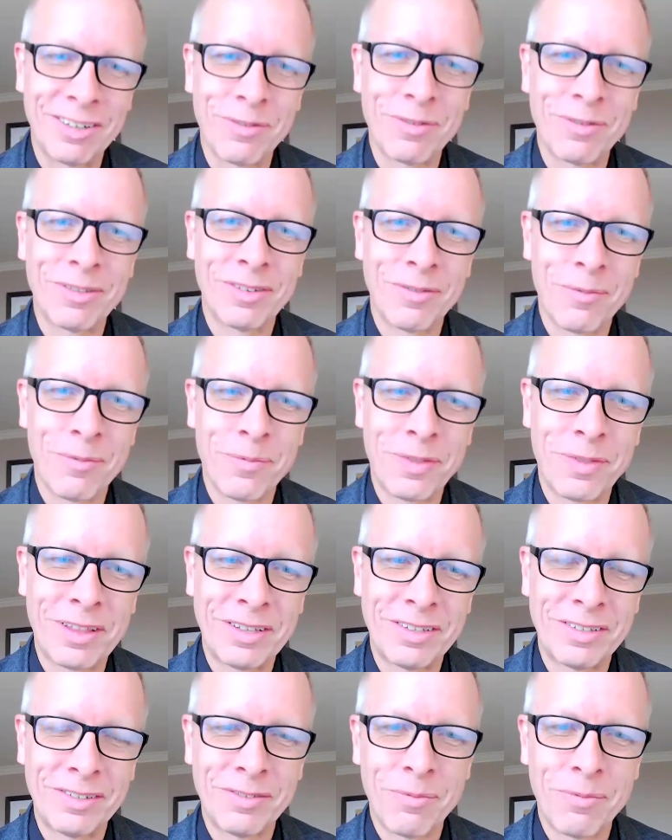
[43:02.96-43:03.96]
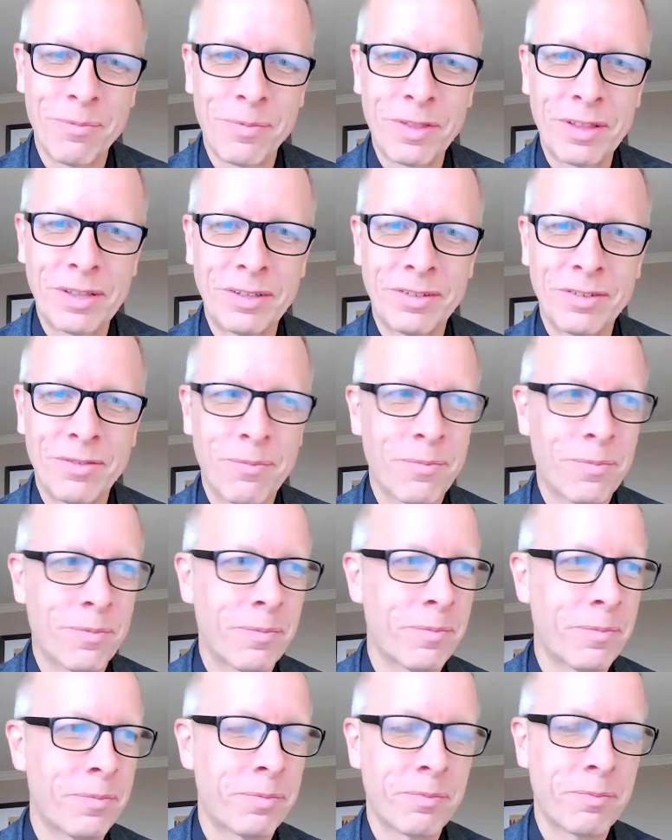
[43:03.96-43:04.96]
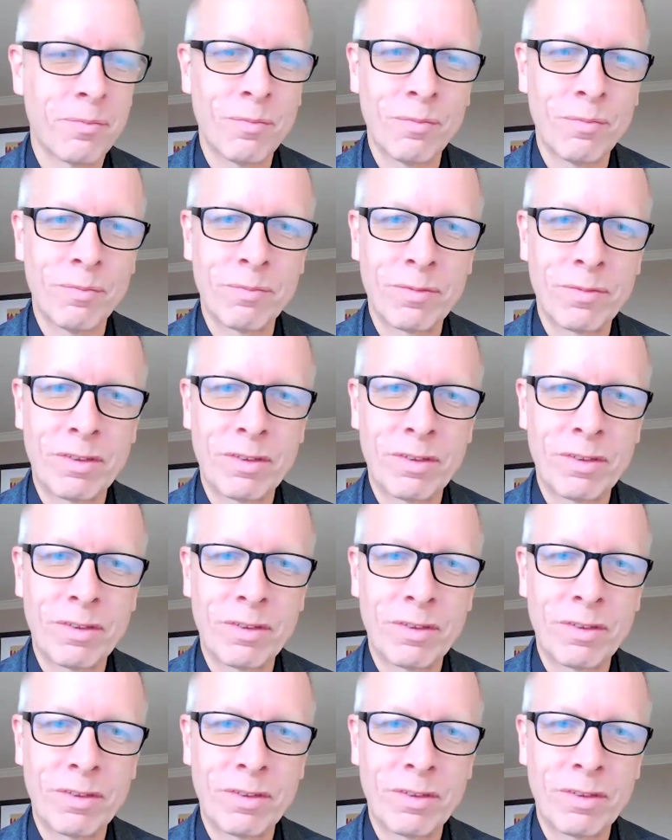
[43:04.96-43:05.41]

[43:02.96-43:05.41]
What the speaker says: We want to focus on the